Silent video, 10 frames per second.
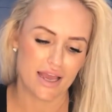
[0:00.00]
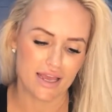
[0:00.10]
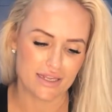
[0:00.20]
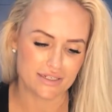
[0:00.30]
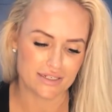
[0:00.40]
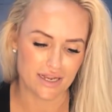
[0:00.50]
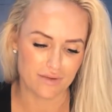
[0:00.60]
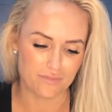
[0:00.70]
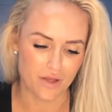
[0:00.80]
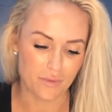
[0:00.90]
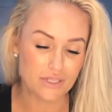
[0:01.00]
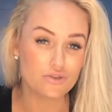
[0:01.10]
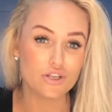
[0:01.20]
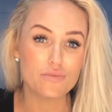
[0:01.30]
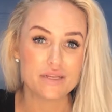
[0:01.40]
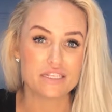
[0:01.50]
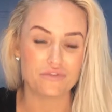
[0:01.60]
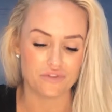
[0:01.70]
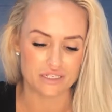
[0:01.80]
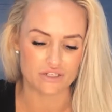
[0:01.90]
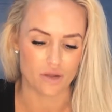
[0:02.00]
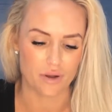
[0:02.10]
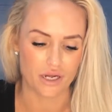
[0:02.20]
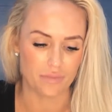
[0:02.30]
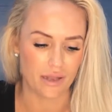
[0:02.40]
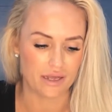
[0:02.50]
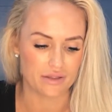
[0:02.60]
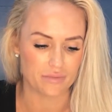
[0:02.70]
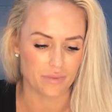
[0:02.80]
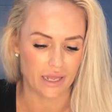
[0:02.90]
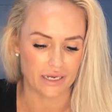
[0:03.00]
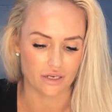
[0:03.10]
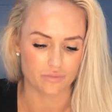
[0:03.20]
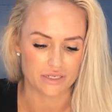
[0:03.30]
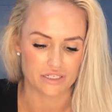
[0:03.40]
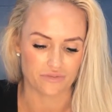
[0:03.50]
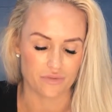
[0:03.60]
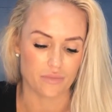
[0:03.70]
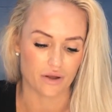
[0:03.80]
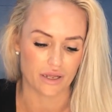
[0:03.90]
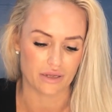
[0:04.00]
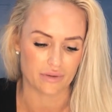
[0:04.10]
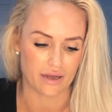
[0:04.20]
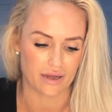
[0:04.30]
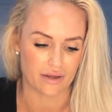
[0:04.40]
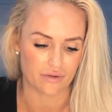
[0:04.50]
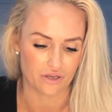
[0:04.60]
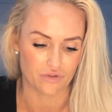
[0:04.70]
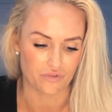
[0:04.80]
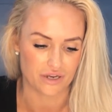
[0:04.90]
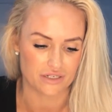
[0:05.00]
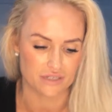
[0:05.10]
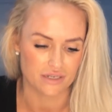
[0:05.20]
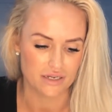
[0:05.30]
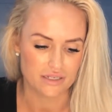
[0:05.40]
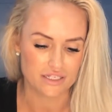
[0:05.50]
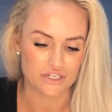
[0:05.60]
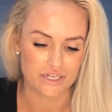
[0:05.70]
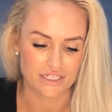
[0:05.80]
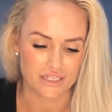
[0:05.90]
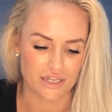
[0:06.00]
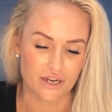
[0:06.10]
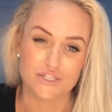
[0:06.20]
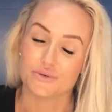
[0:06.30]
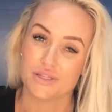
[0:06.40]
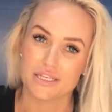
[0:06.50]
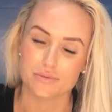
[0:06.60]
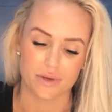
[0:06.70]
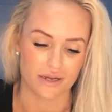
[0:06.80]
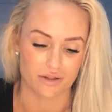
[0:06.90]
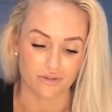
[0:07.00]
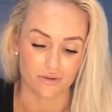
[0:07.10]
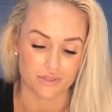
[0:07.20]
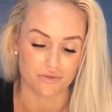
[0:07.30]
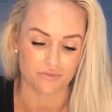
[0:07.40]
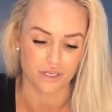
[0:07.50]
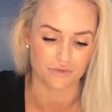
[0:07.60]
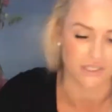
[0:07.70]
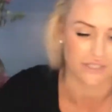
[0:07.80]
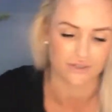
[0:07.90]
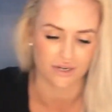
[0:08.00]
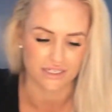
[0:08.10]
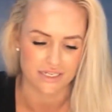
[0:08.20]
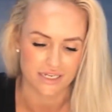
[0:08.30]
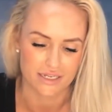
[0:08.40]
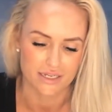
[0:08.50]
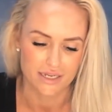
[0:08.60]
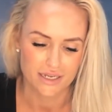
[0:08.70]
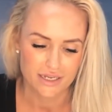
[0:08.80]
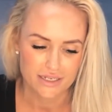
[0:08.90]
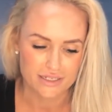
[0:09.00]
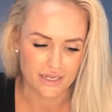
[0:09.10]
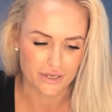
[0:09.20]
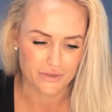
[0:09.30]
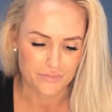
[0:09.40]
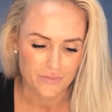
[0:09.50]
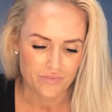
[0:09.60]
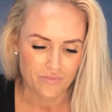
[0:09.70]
going to do a little bit different this time. I'm going to play it a little bit different. My girlfriend suggested that I do it this way, and I thought it was a really, really good idea. So